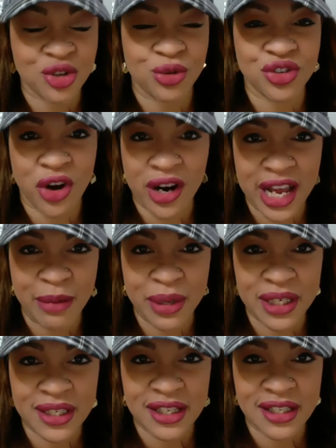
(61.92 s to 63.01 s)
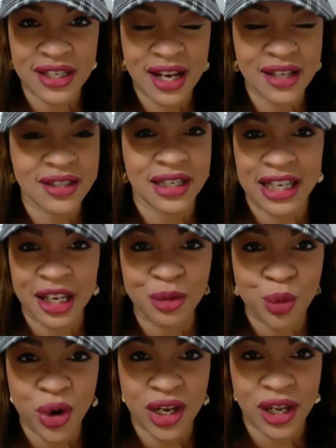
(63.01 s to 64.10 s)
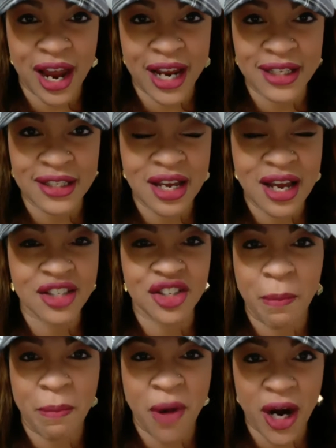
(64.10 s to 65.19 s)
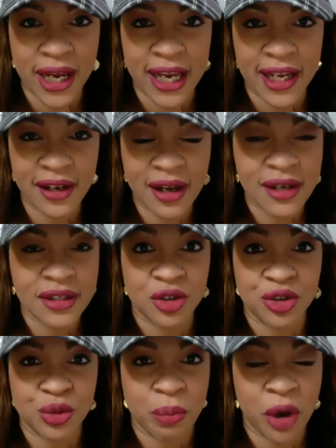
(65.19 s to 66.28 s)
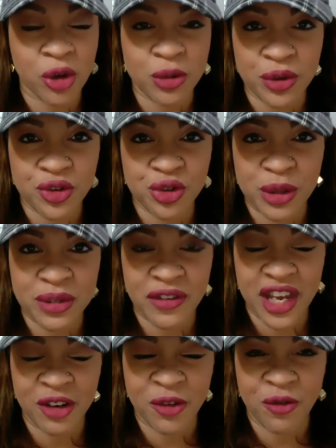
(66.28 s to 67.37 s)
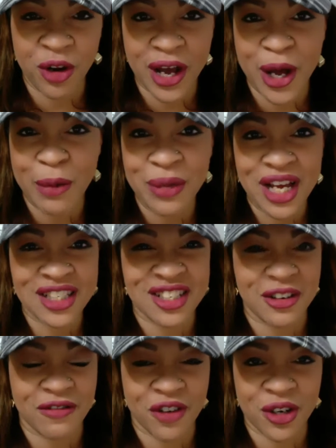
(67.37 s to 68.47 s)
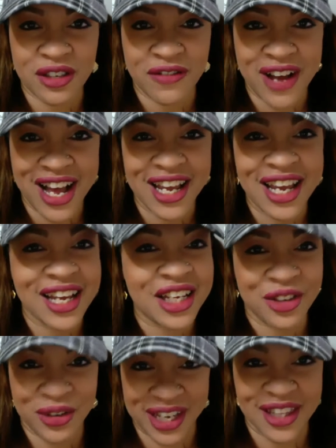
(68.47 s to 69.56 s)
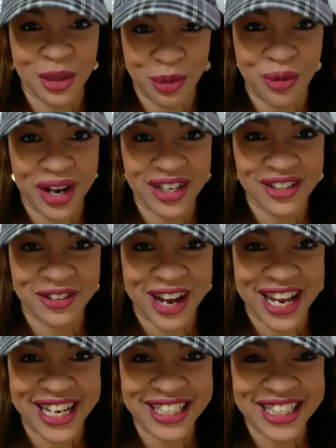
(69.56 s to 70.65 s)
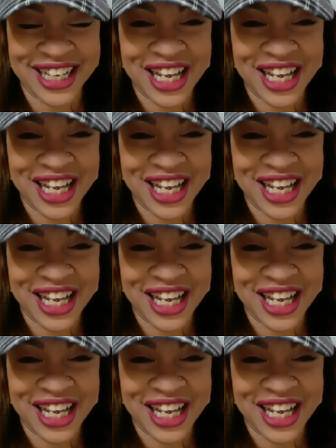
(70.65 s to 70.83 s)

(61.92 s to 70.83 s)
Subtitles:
to start a business, to get more clients, to market, to do multiple streams of income, to diversify. You get the point, right?